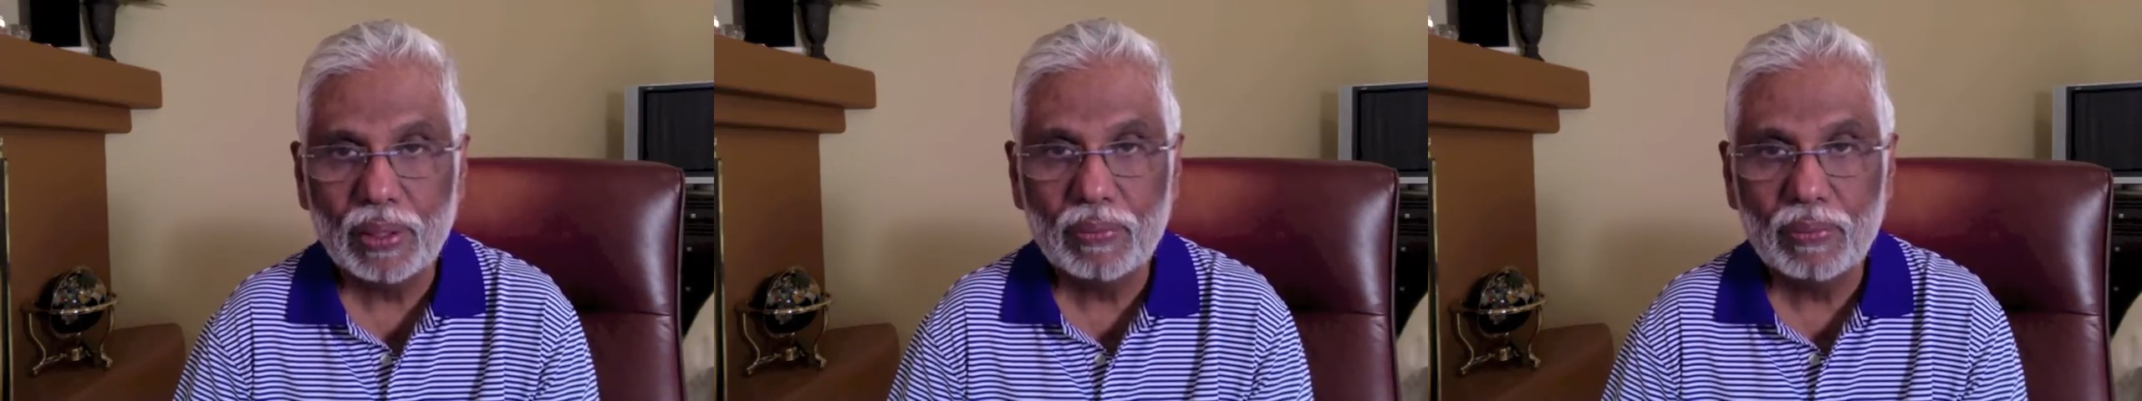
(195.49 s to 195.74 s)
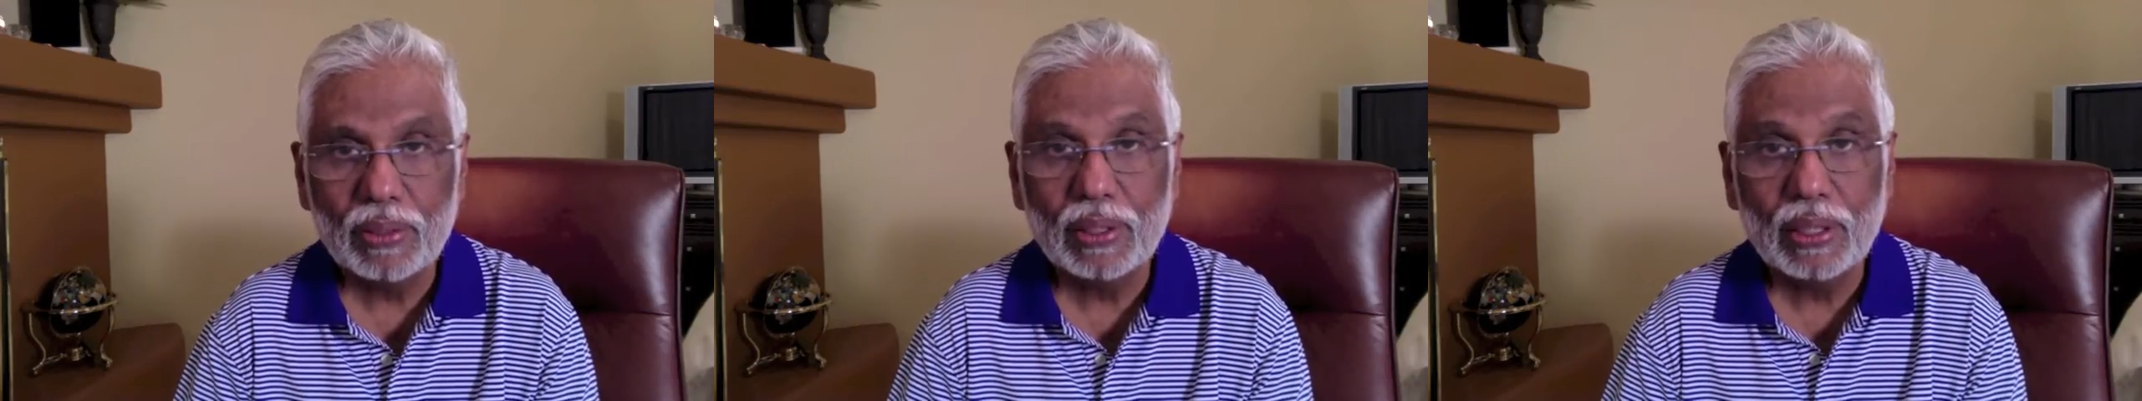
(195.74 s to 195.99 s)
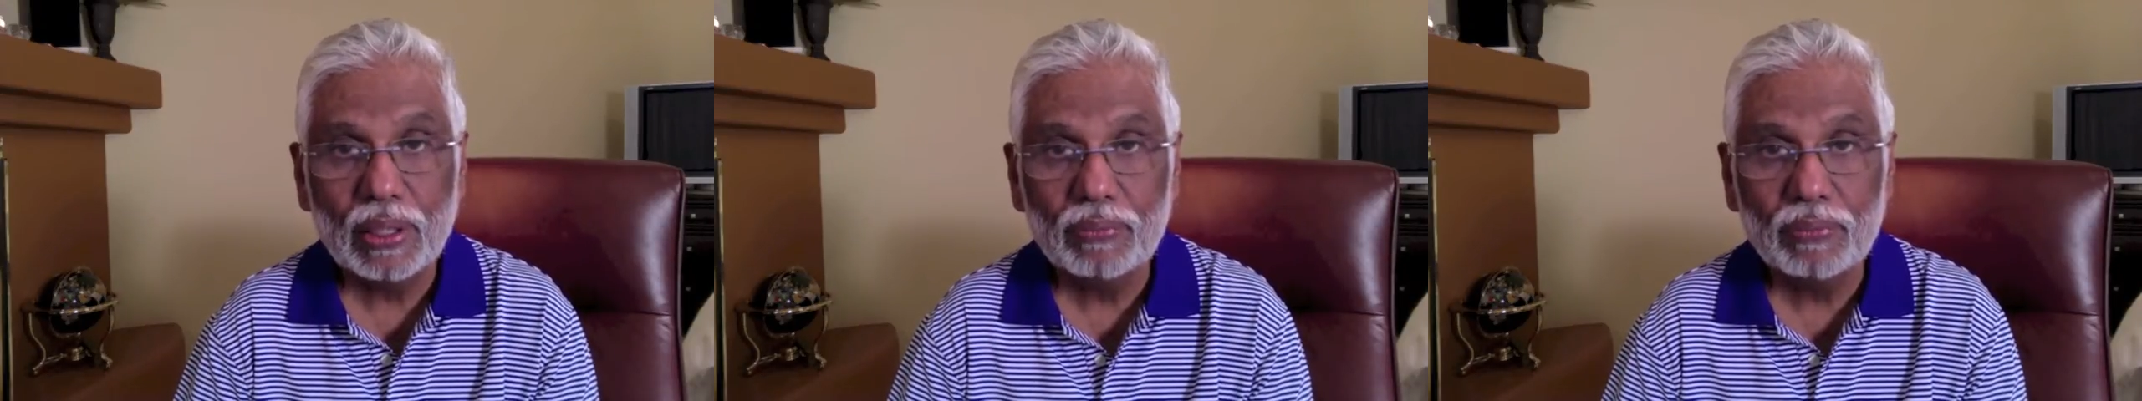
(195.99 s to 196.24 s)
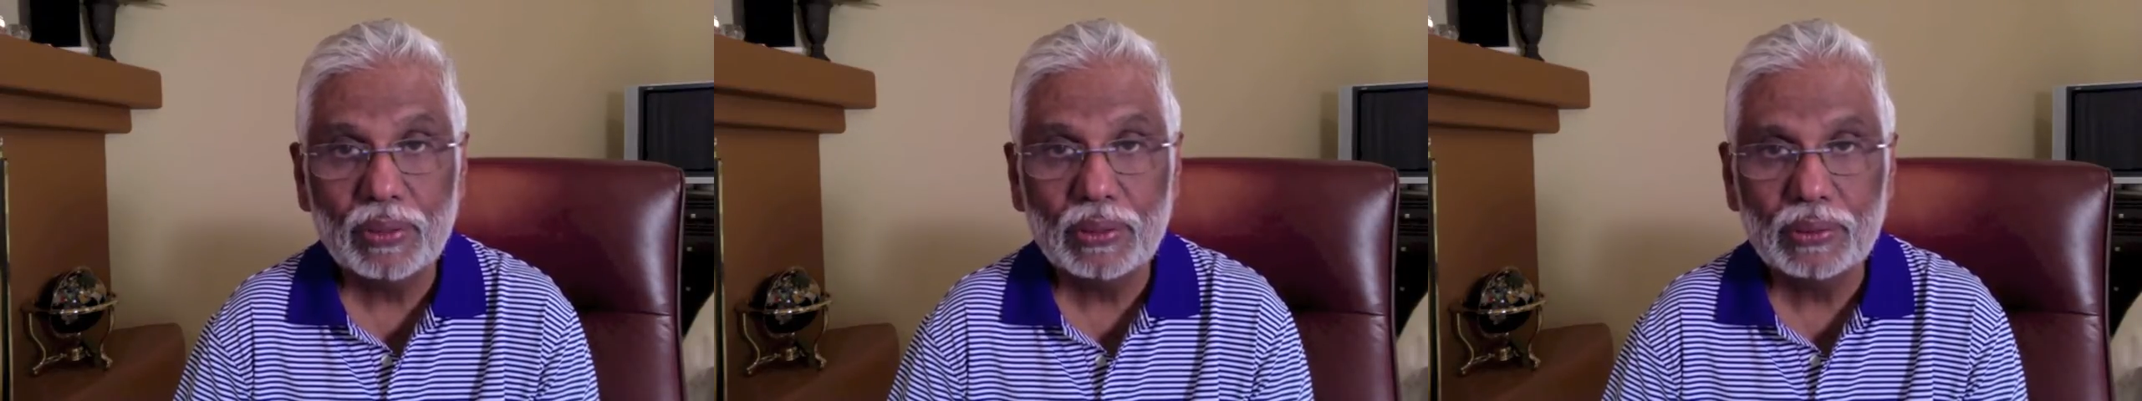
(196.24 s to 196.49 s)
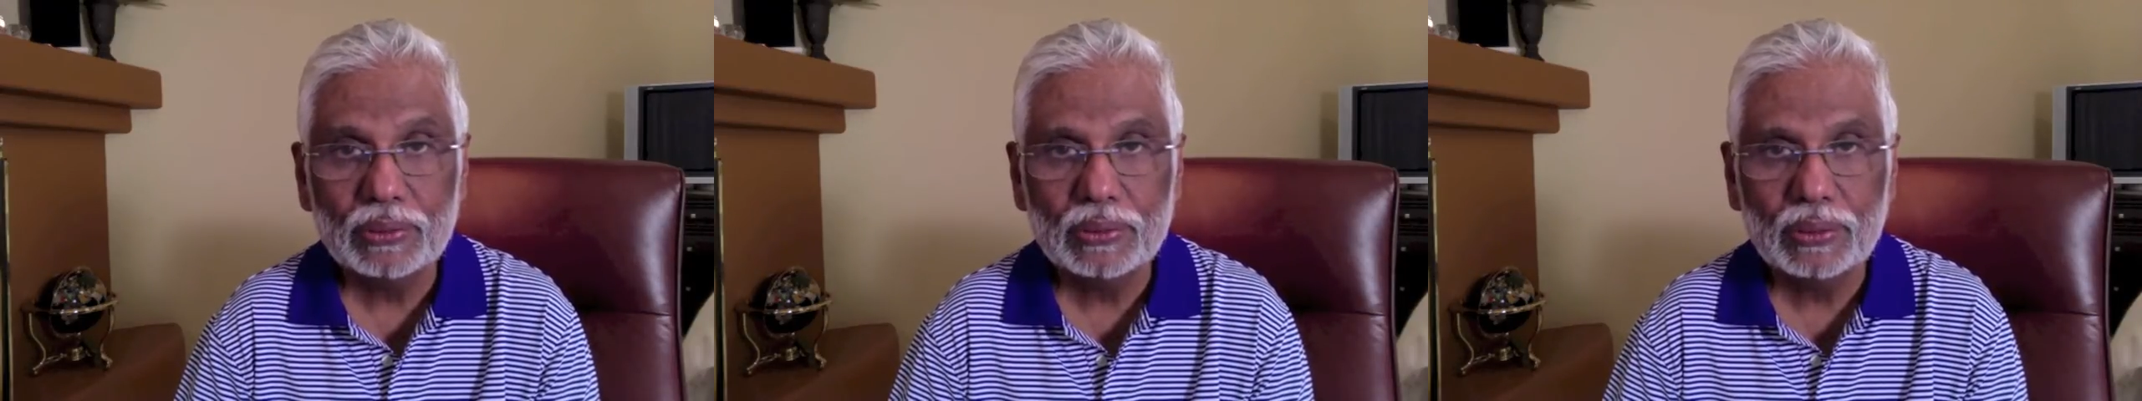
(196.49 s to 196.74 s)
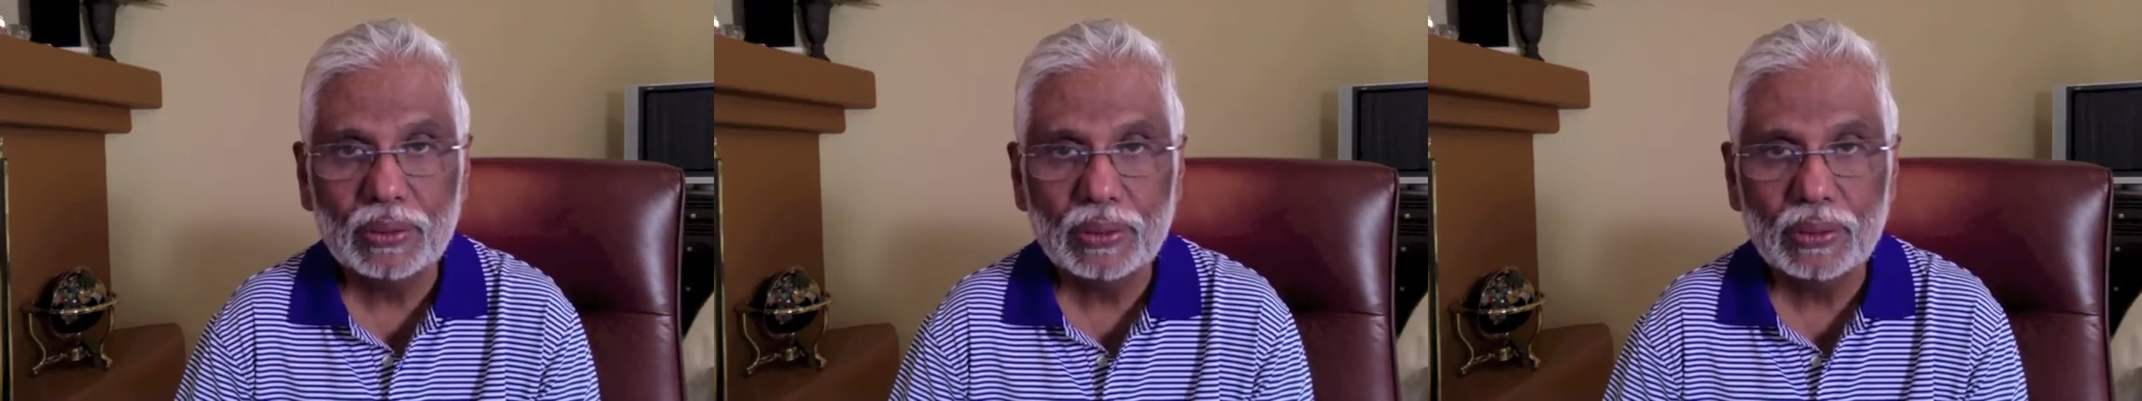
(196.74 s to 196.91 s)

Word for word: very convinced